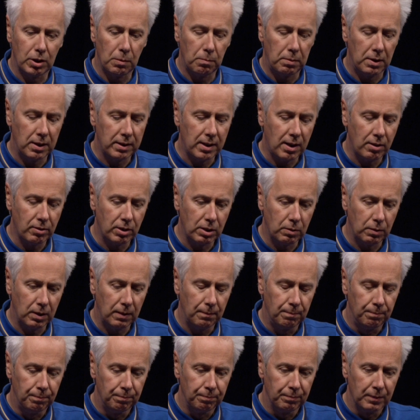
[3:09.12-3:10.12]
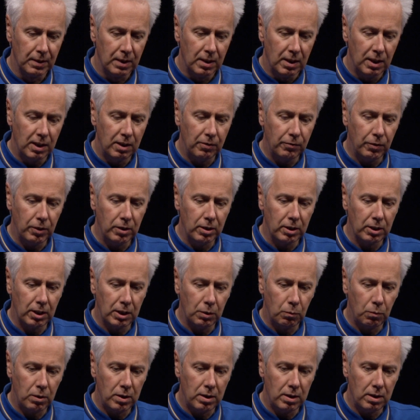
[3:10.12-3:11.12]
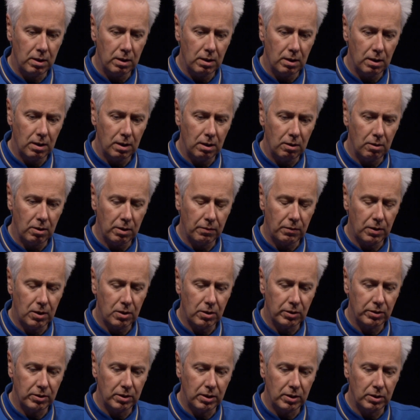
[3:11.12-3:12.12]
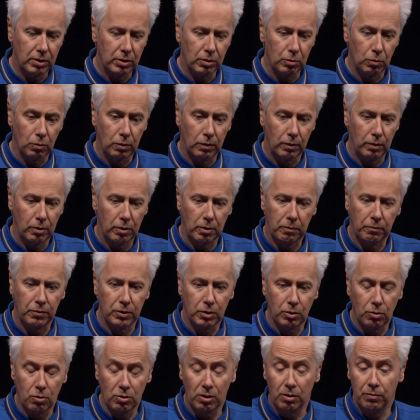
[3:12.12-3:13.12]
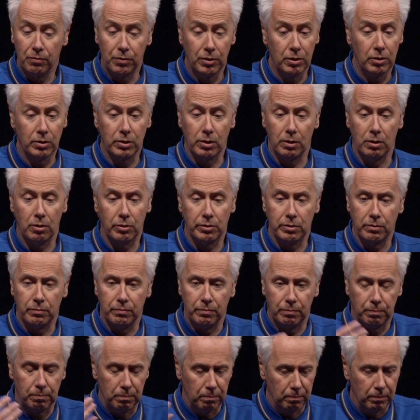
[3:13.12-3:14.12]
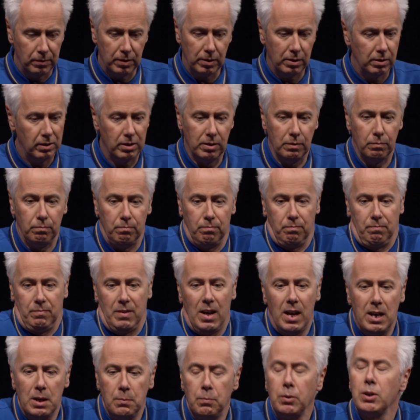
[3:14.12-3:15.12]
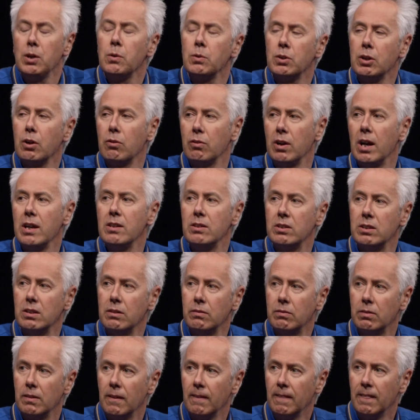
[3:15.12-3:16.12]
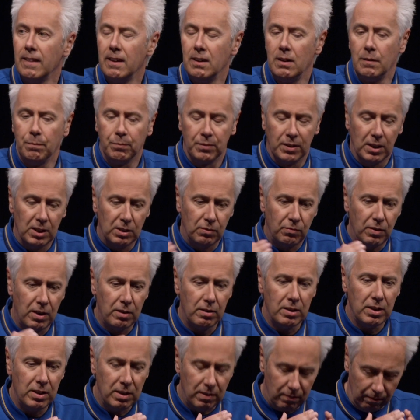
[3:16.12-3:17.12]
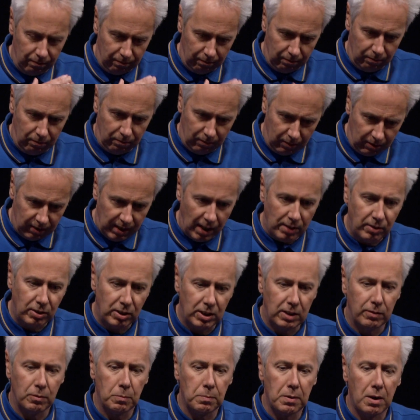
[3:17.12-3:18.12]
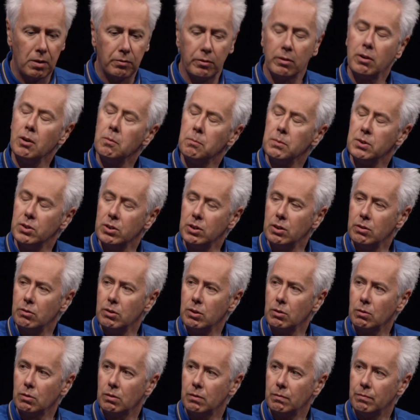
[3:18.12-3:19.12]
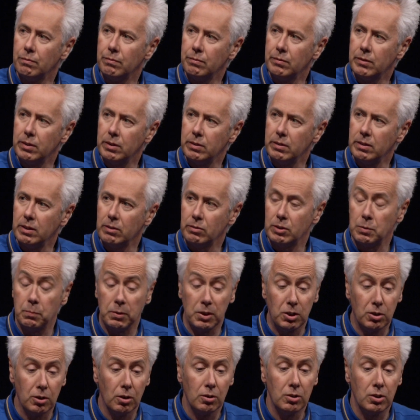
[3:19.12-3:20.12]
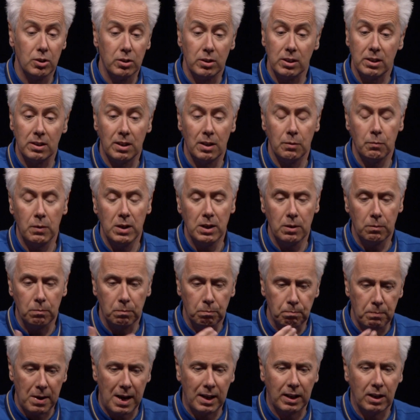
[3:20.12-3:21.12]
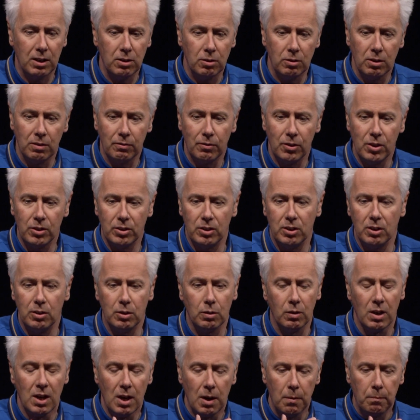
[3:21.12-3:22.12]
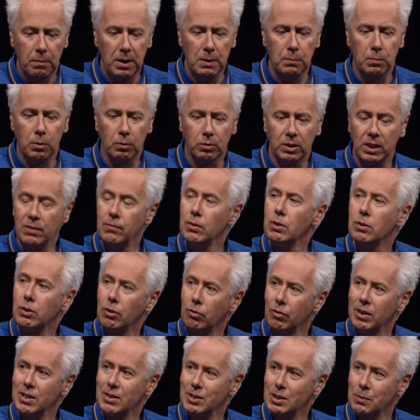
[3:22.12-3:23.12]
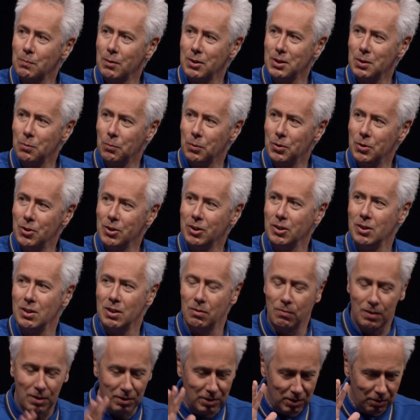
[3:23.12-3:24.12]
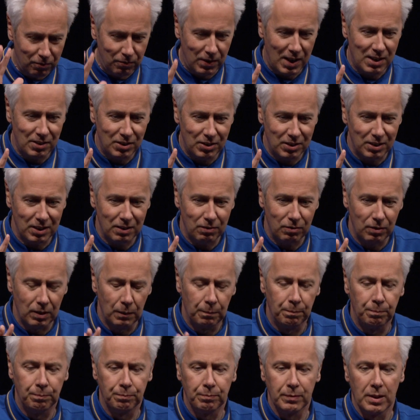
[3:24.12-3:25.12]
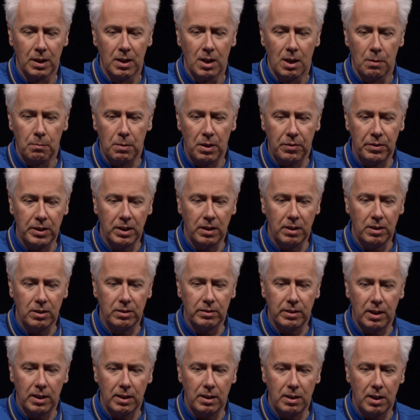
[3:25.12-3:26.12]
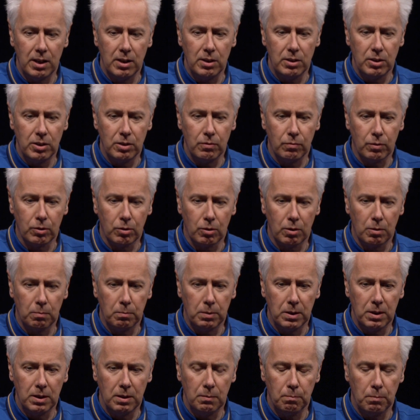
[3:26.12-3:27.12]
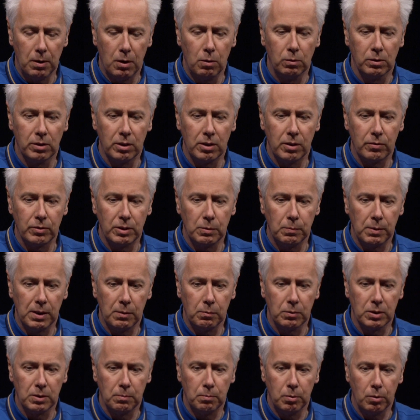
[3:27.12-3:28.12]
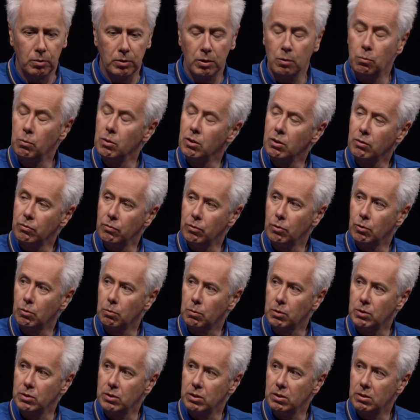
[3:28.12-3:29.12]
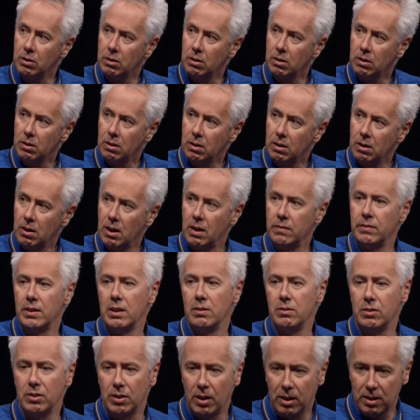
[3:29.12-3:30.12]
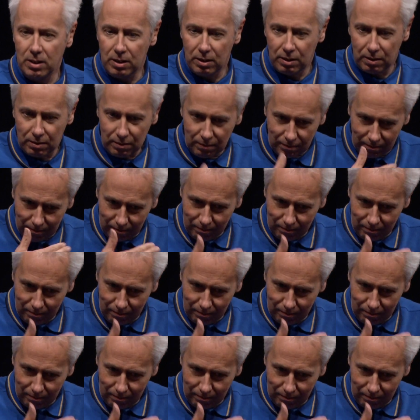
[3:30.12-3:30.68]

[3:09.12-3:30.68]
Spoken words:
turn a blind eye to it. In a funny kind of way, a lot of artists or a lot of photographers, a lot of anybody who's creative is very sensitive about their own material. To be judged, it's like when you're back in university, people give you crits about your work, and you're very defensive. But I think in this day and age, you've got to be bold enough to be able to put your work forward and then take